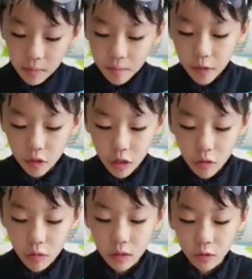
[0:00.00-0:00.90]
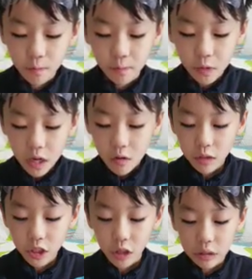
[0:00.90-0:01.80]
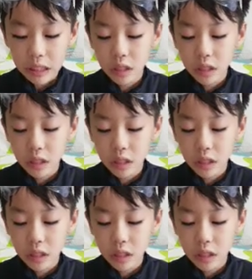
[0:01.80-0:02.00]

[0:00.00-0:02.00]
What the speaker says: Pluto was chosen